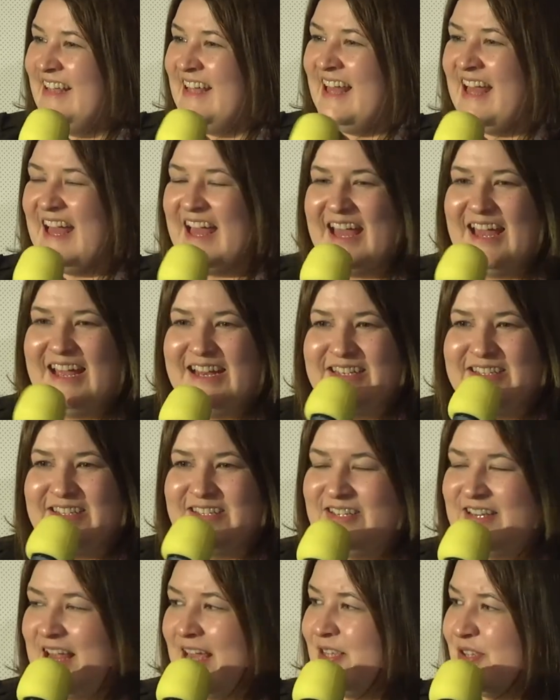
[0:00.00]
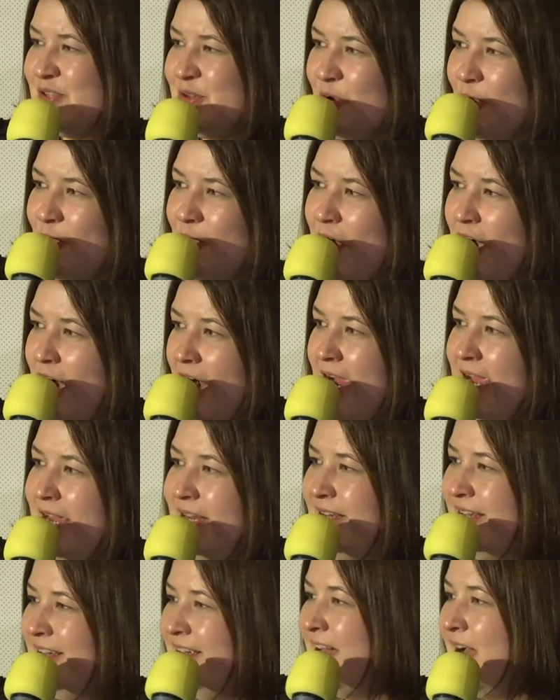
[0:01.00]
And next to her
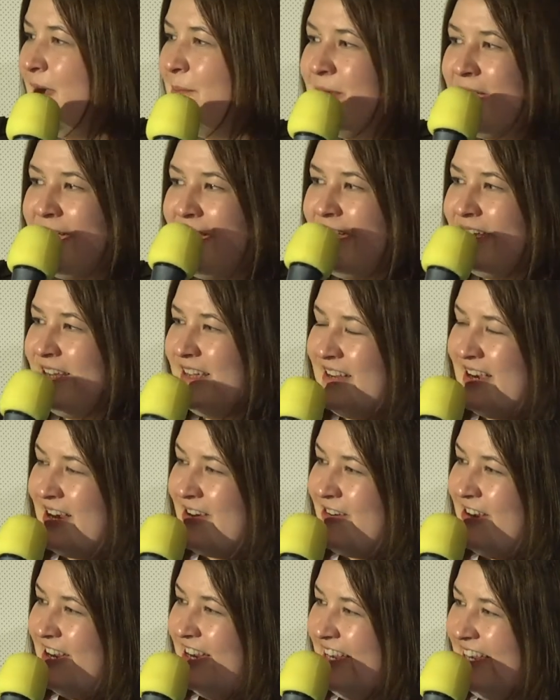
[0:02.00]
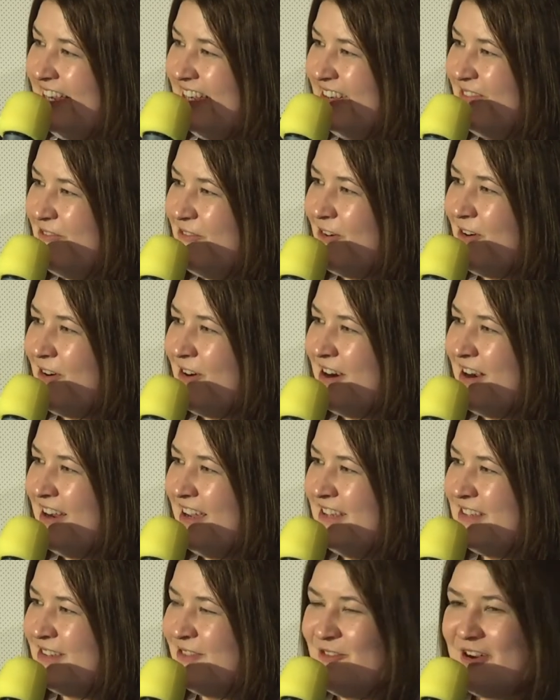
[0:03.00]
hiding, Apaya Adhikari, for
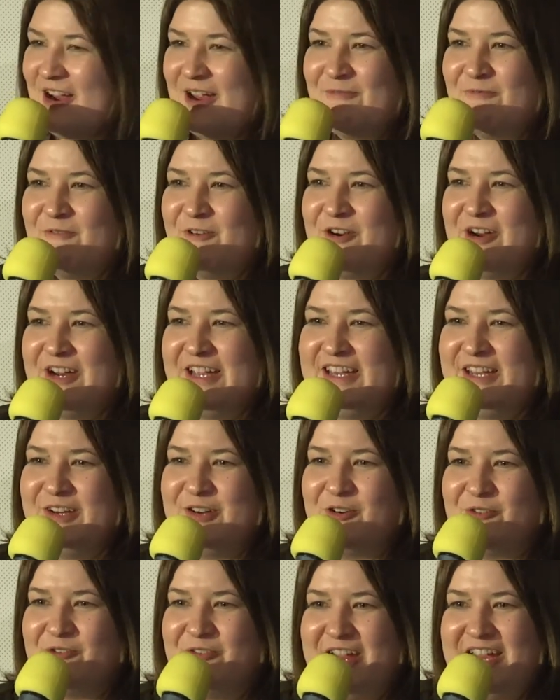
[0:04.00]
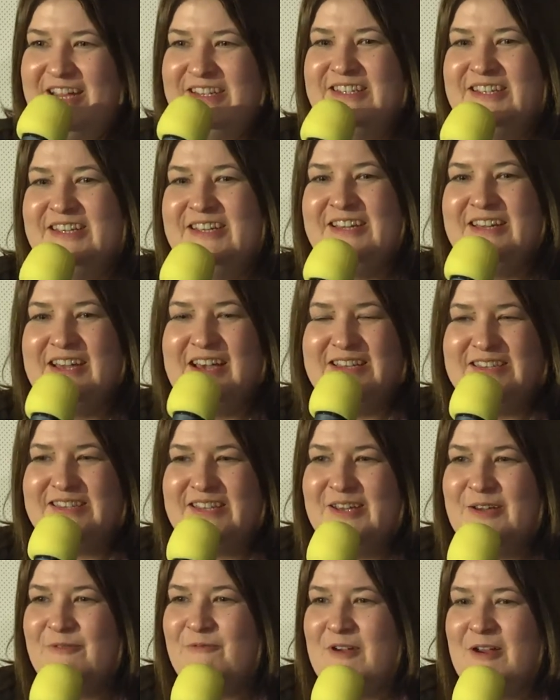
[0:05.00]
his great work in curating, I
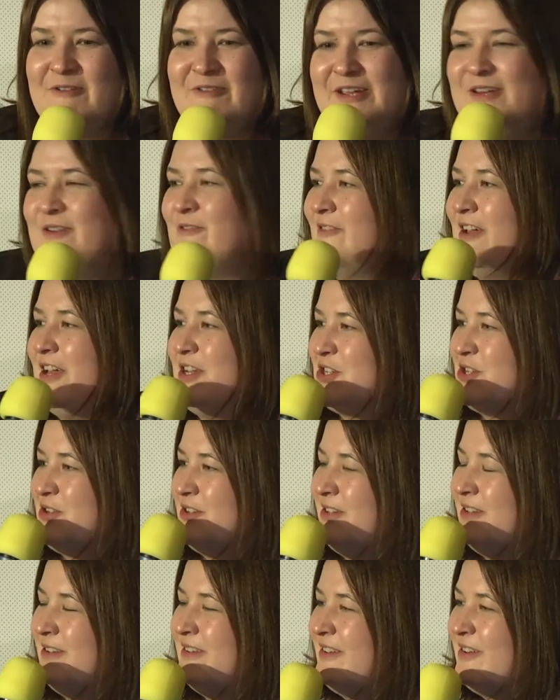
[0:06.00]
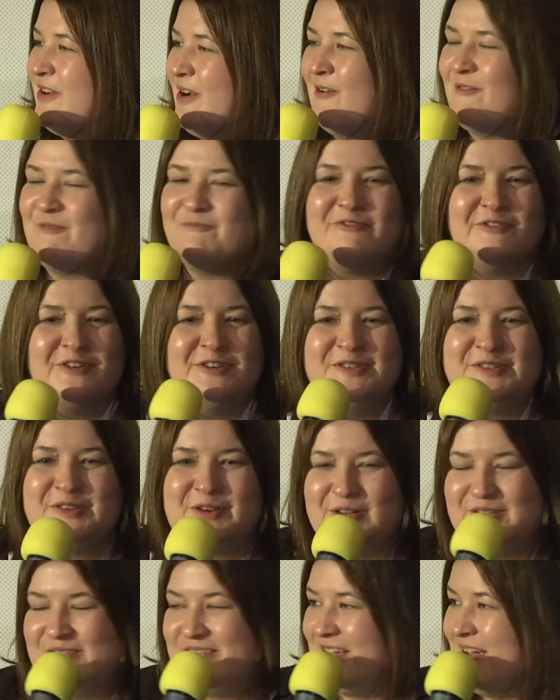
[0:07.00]
think, a very innovative conference
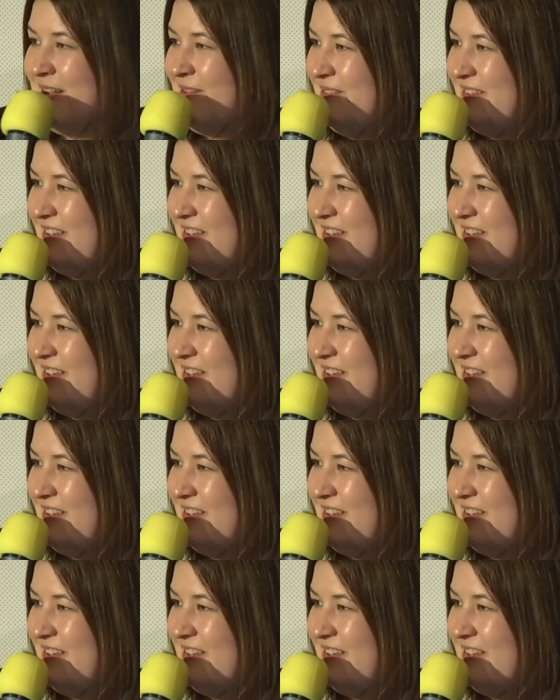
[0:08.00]
concept.